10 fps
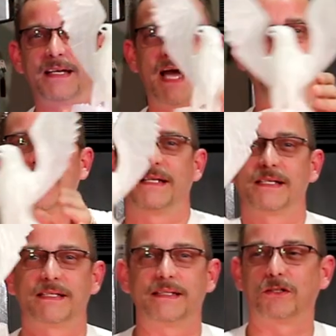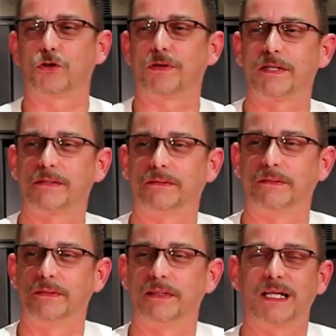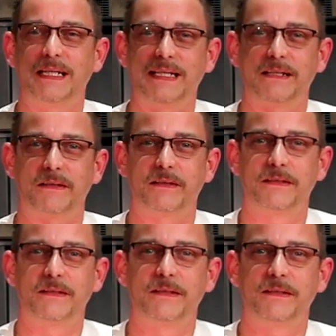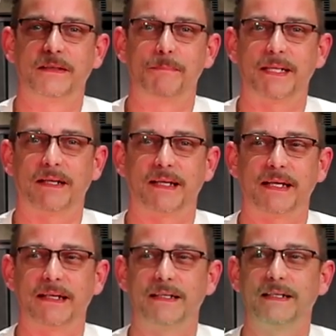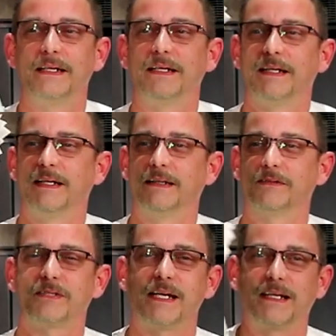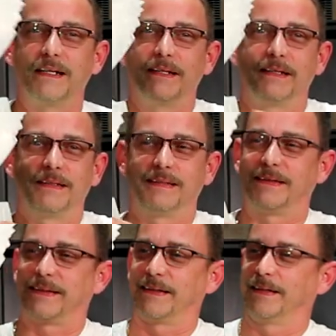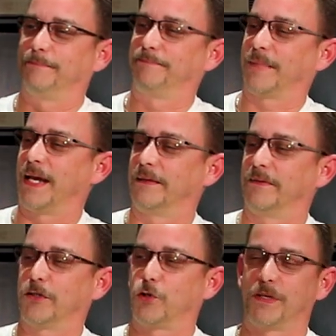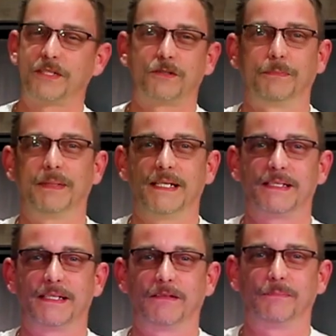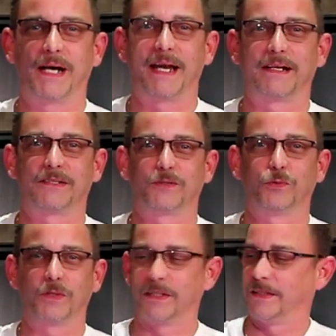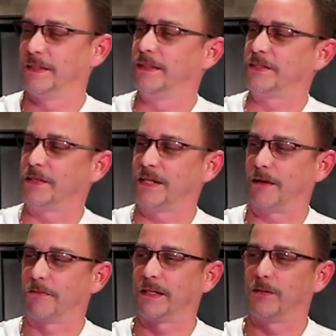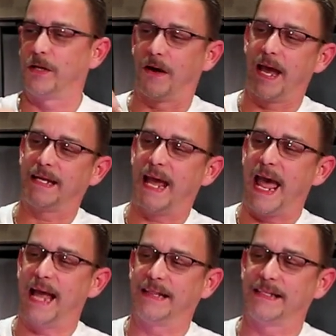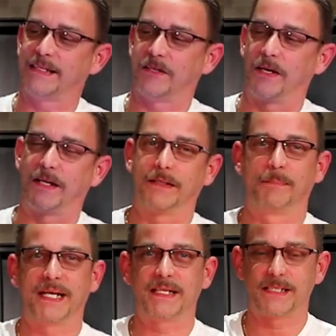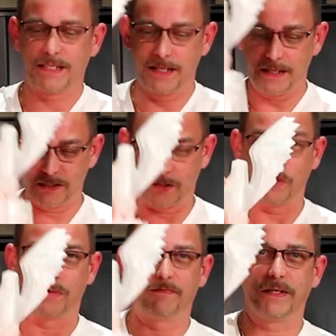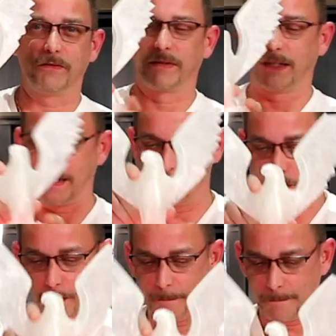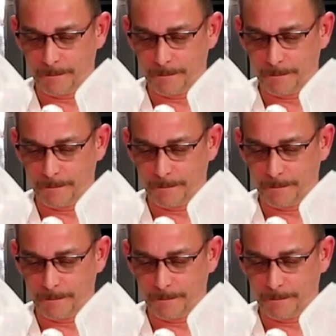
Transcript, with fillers: I made this in crystal clear PLA. It looks like a, like a, I don't know, a crystal piece that you'd buy at a store turned out really well. I had to add this on the base so it would fit over the light bulb.